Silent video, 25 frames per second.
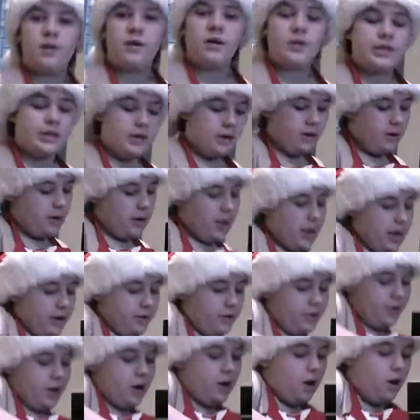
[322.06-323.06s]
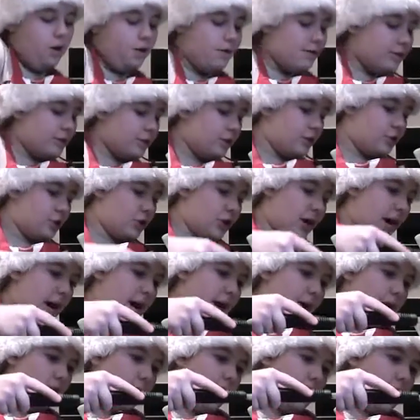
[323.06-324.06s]
So if it holds a
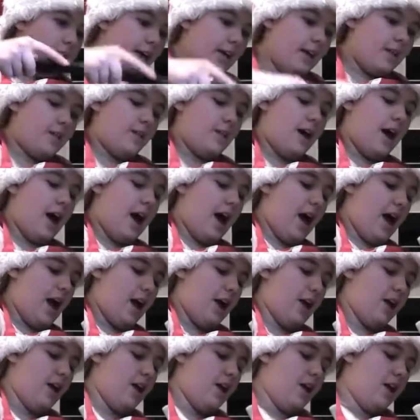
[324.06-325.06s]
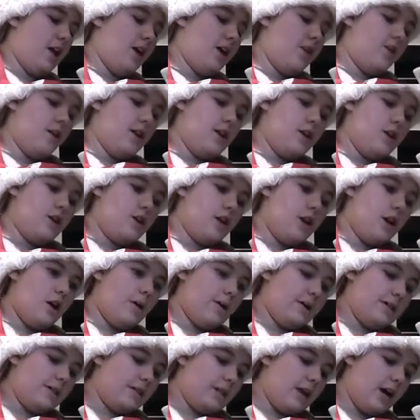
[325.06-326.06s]
trail like that, then you know
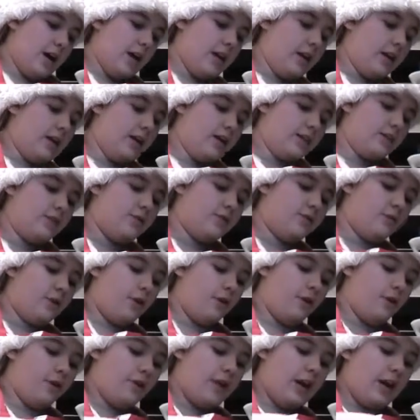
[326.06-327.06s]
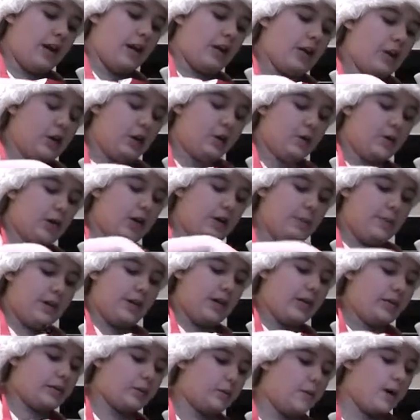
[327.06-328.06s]
it's done. And it's frothy and creamy
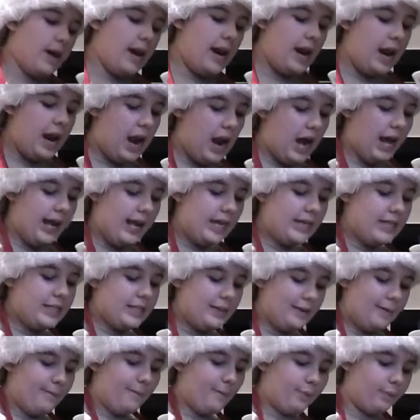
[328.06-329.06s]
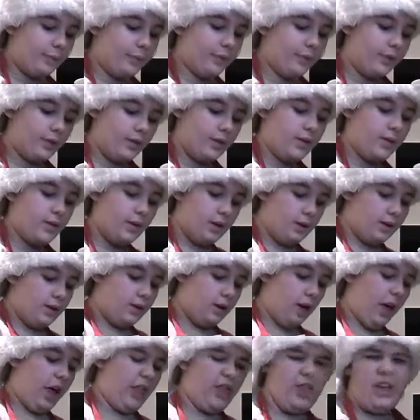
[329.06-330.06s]
and it's quite light,
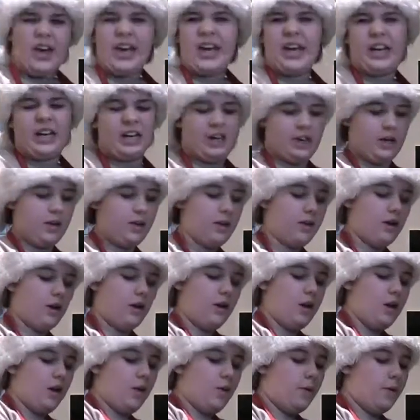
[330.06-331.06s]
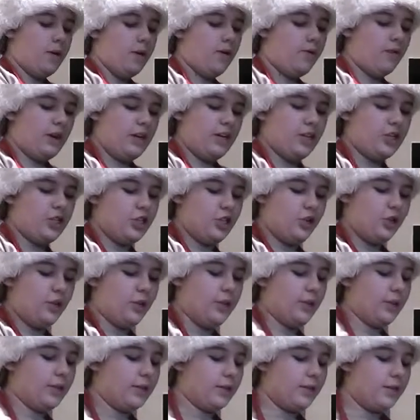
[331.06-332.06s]
I think. I'm not really
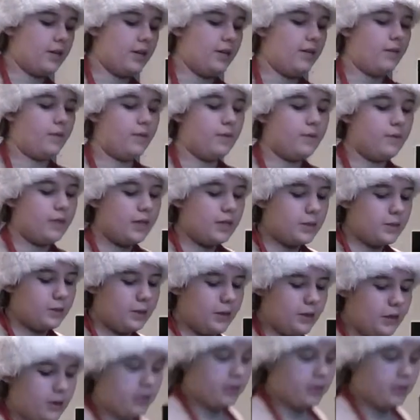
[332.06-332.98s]
sure, so that's what it